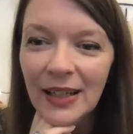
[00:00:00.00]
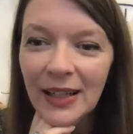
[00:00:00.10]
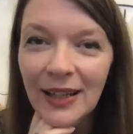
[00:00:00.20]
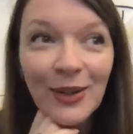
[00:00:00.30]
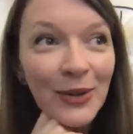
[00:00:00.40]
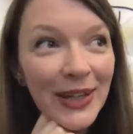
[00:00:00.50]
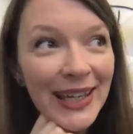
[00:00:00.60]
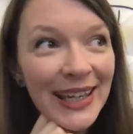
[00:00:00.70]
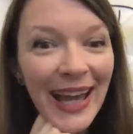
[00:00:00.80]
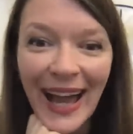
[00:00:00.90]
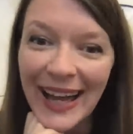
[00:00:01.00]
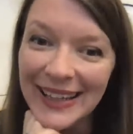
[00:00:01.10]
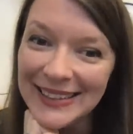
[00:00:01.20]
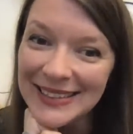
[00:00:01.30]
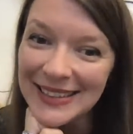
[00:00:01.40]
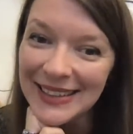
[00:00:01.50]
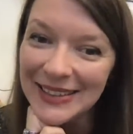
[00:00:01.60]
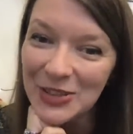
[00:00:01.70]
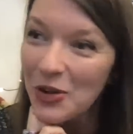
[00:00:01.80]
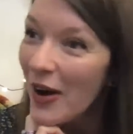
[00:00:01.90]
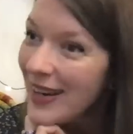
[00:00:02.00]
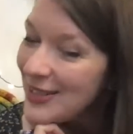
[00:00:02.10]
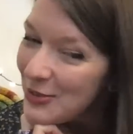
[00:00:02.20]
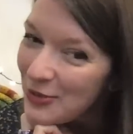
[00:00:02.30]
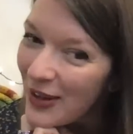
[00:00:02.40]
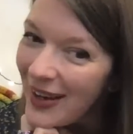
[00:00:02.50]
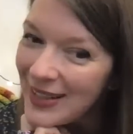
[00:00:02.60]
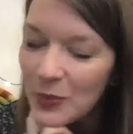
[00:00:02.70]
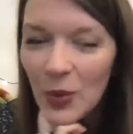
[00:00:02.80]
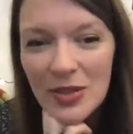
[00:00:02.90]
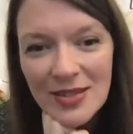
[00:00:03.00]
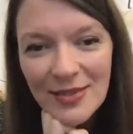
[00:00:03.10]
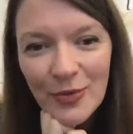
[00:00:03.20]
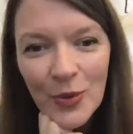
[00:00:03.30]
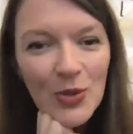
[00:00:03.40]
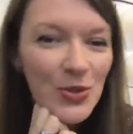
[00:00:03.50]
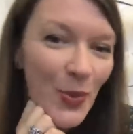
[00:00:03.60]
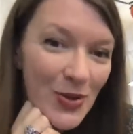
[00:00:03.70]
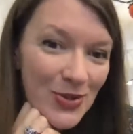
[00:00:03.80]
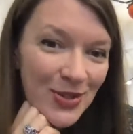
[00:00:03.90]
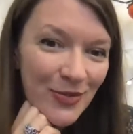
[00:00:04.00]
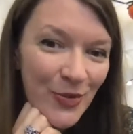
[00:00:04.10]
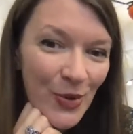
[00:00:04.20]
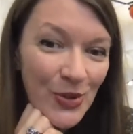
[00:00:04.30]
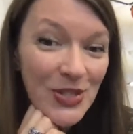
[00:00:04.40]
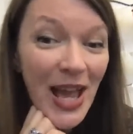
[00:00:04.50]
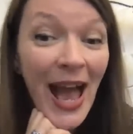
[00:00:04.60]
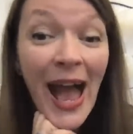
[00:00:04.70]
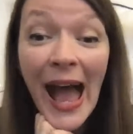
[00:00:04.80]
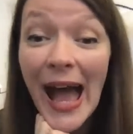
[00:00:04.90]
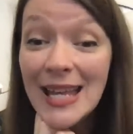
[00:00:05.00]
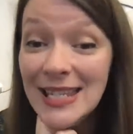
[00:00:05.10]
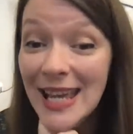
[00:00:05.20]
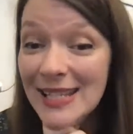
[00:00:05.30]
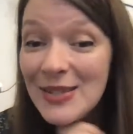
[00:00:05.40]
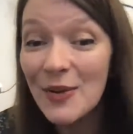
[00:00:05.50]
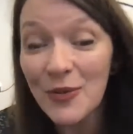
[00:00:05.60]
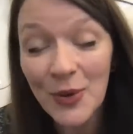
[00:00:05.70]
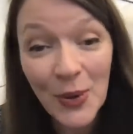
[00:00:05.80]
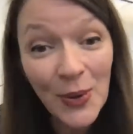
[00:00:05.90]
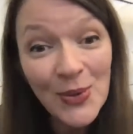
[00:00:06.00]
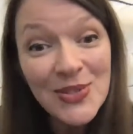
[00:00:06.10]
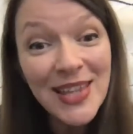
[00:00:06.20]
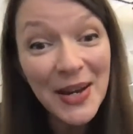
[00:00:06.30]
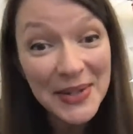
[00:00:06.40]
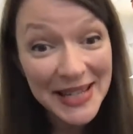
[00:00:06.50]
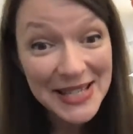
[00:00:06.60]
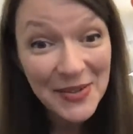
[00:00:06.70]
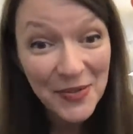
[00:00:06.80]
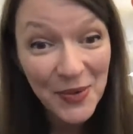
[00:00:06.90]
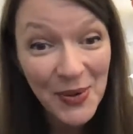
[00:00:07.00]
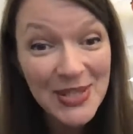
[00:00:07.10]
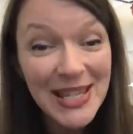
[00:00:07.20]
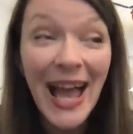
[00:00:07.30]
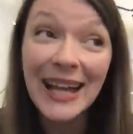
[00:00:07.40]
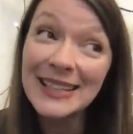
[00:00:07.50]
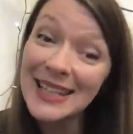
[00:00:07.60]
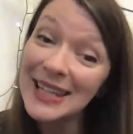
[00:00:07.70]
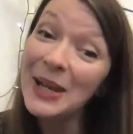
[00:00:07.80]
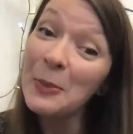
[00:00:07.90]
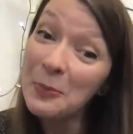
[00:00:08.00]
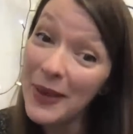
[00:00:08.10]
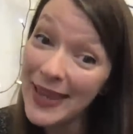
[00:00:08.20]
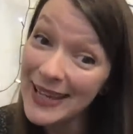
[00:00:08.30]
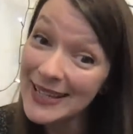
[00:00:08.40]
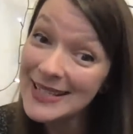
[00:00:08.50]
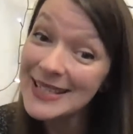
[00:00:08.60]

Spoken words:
looking and trying to find what's the fox. And yes, of course, there is a fox, and he appears